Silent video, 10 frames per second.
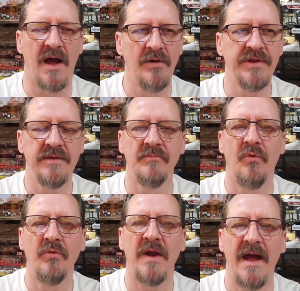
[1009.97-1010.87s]
I'll get
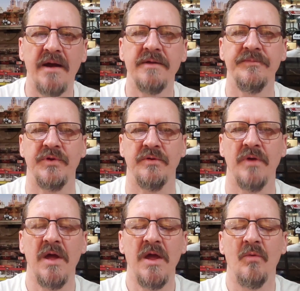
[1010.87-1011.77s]
more out of you
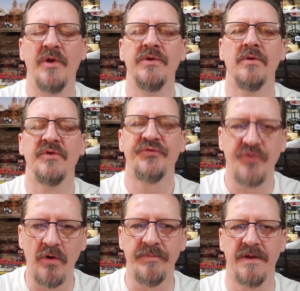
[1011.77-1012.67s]
when you're a
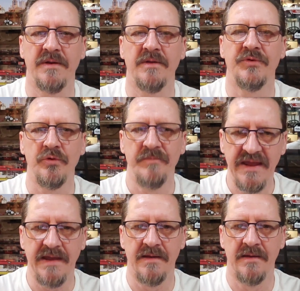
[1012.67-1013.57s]
servant to
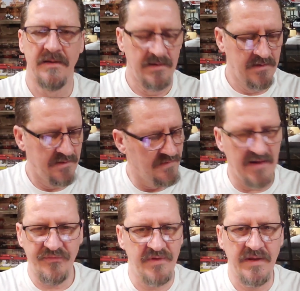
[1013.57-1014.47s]
me.
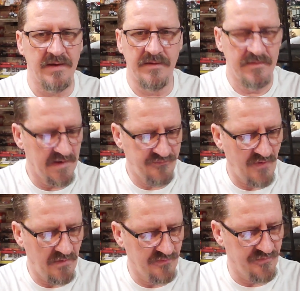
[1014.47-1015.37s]
That's it. That's
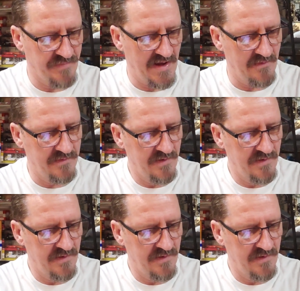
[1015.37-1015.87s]
all it's about.